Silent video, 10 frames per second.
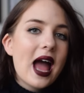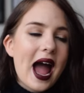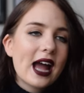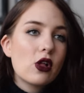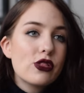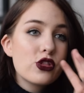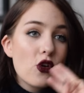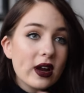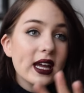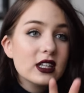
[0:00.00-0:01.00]
I got
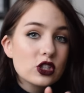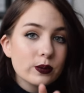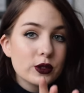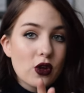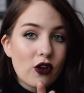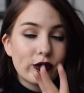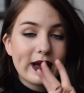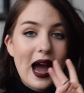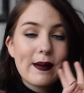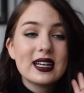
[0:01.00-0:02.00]
three jumpers all from Gap,